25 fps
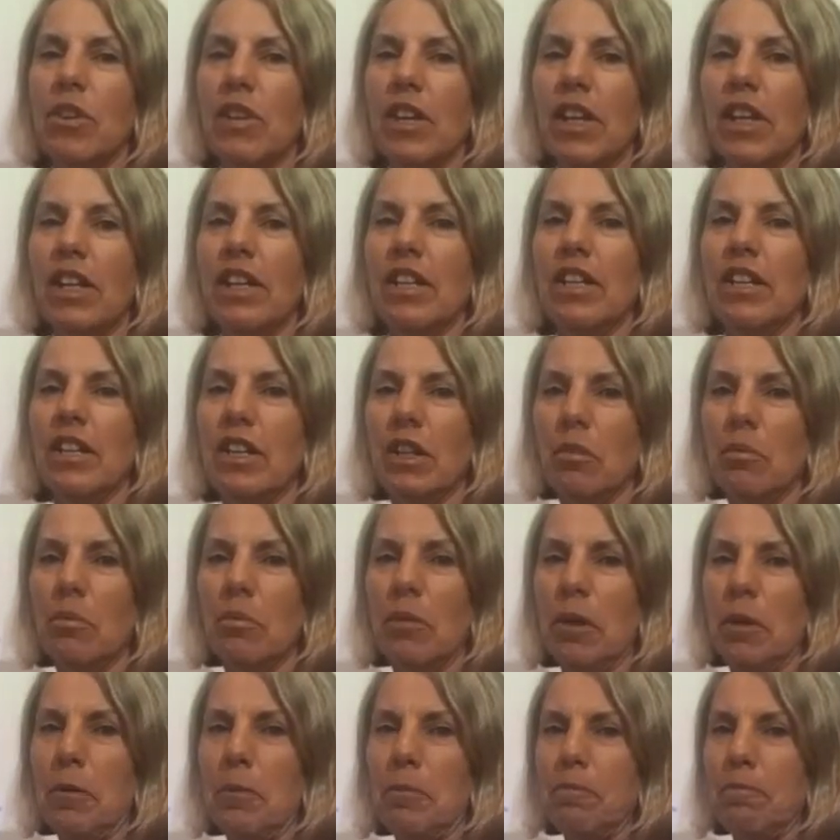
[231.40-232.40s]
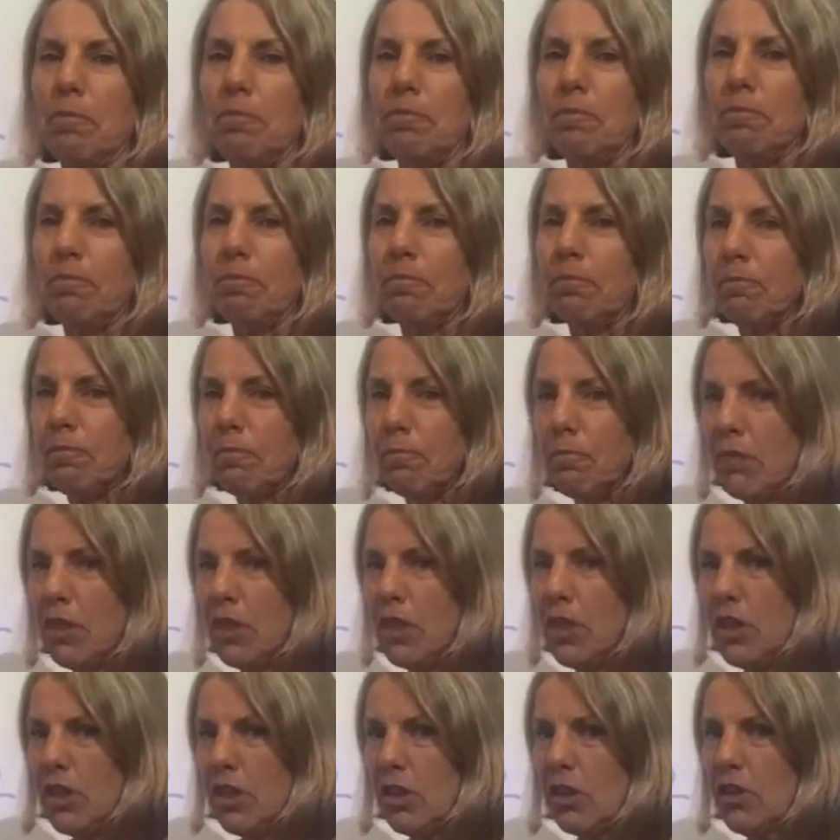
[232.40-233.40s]
within the number.
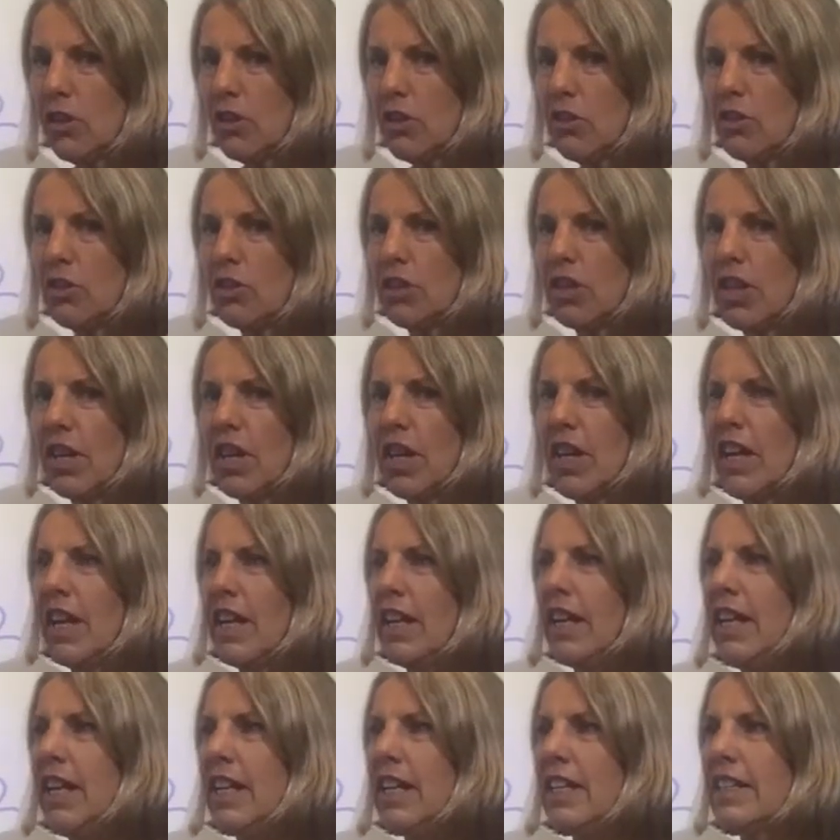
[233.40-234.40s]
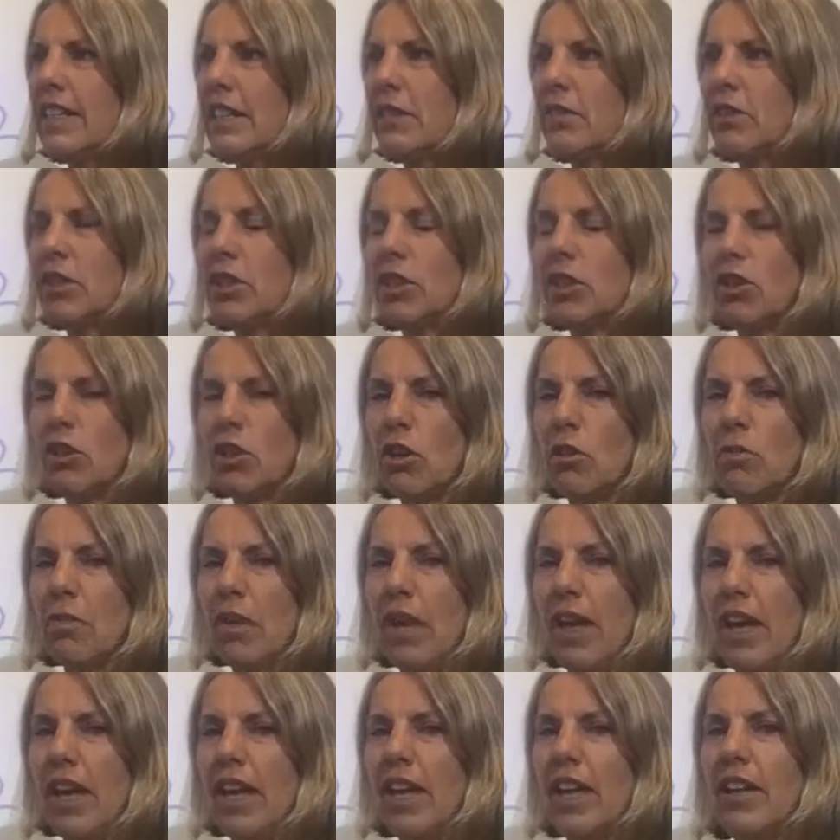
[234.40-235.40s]
Good. I'm going to stop
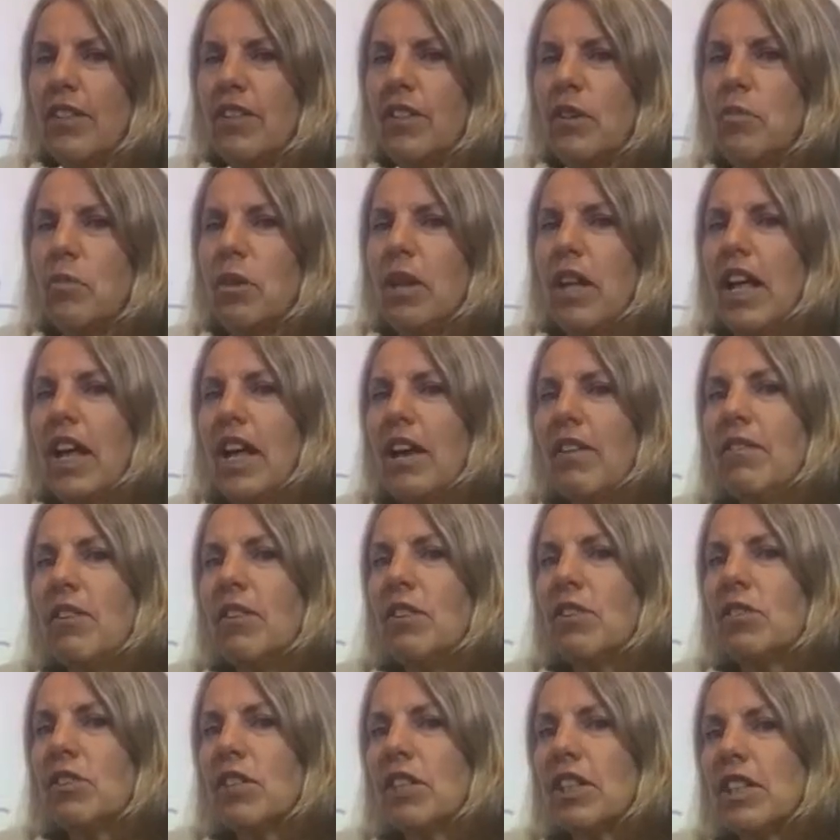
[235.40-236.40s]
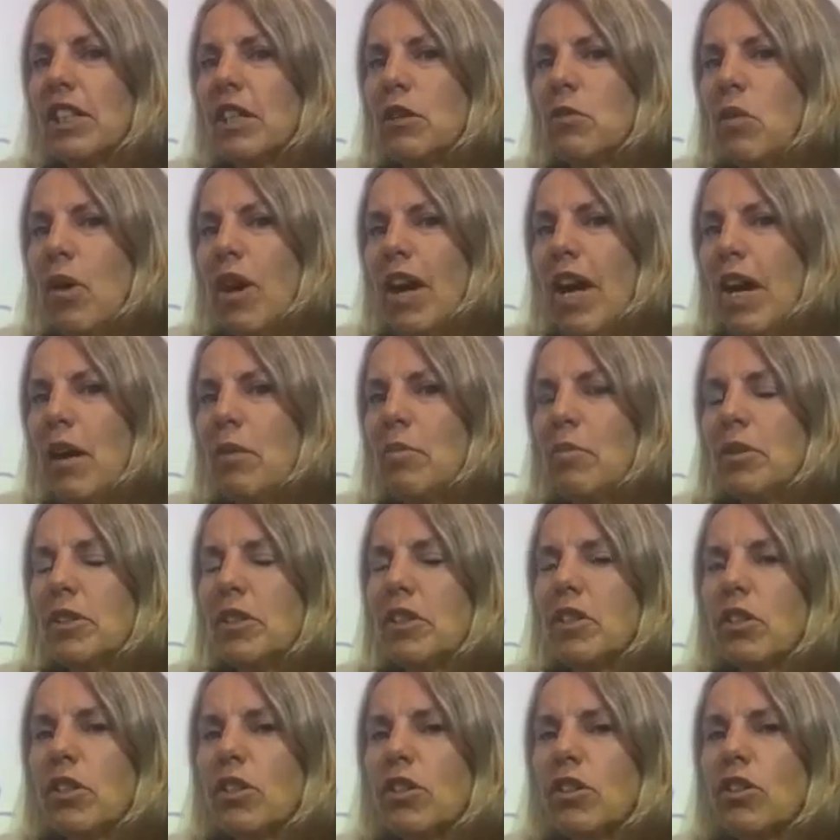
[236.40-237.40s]
there, and then we'll have a look to see what
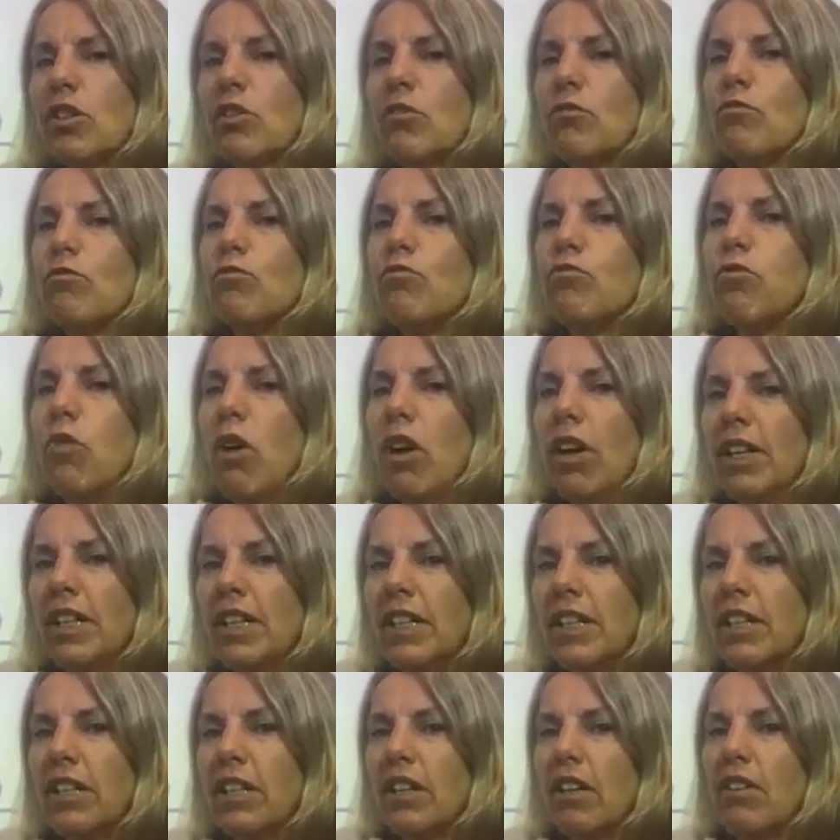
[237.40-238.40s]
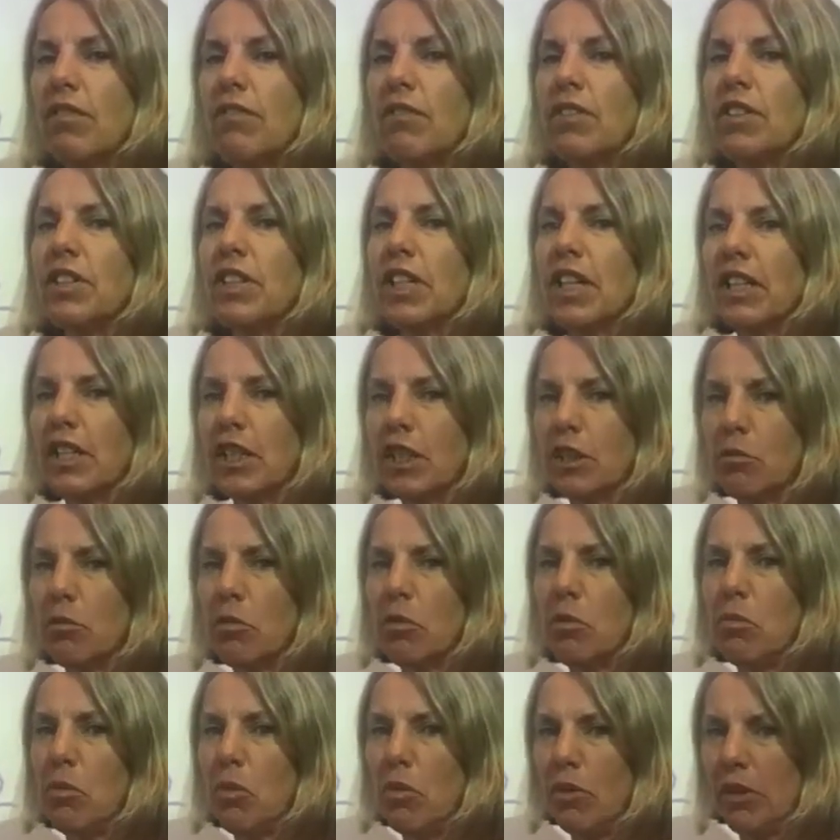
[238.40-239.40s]
happens to the right of the
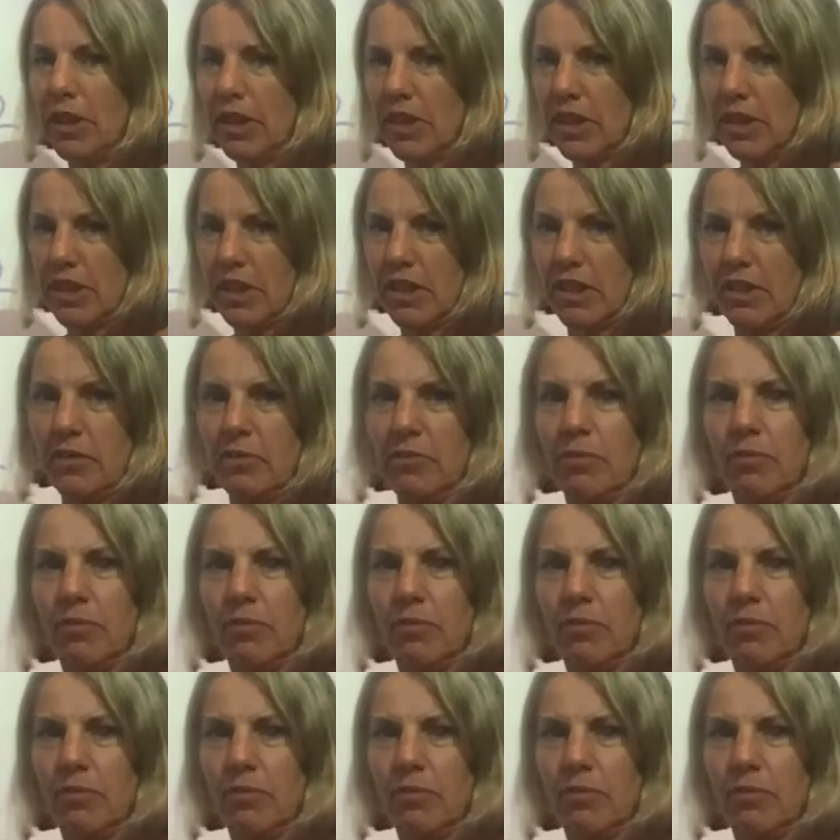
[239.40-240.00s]
decimal point.